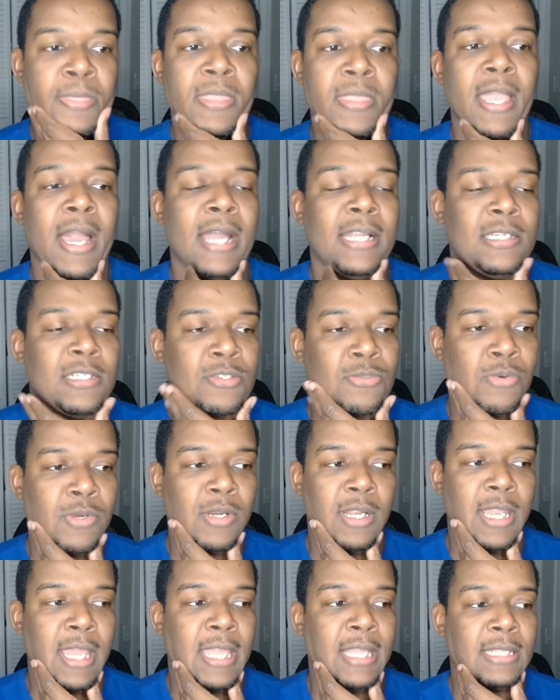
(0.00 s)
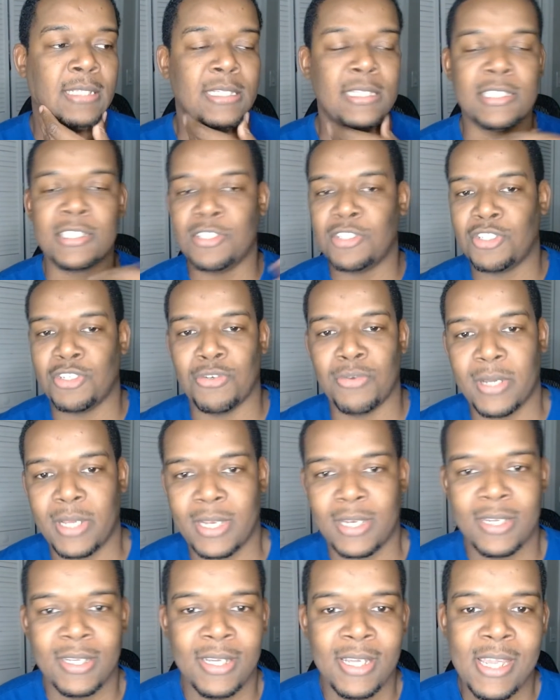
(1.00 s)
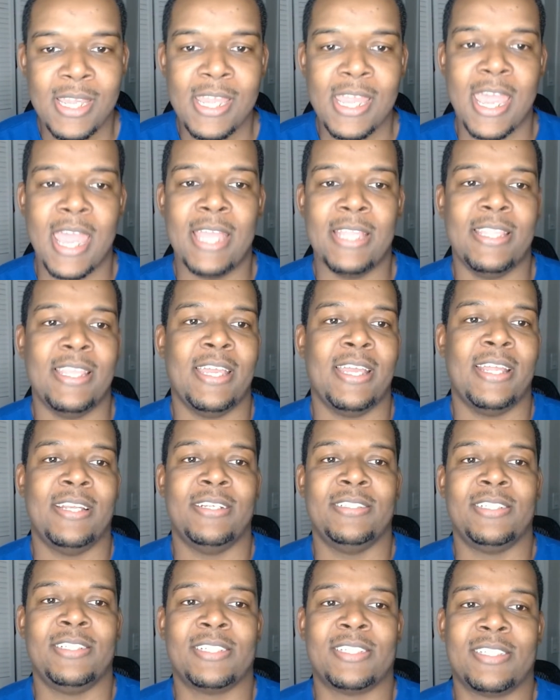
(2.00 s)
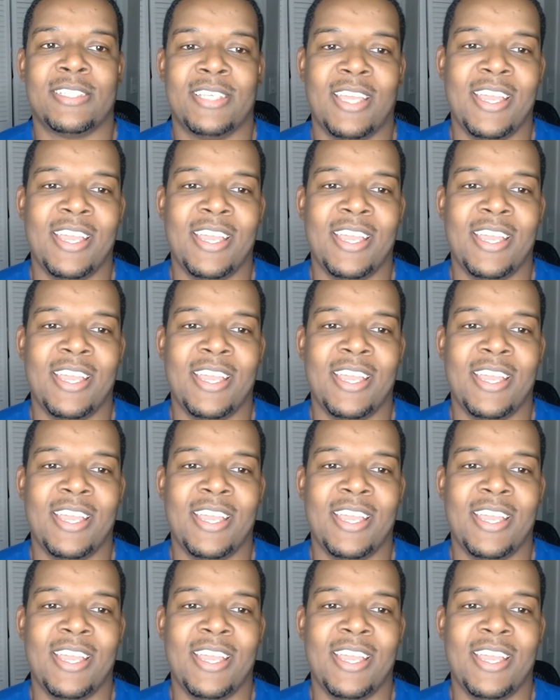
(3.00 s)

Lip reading: I just want to like listen to it. And then just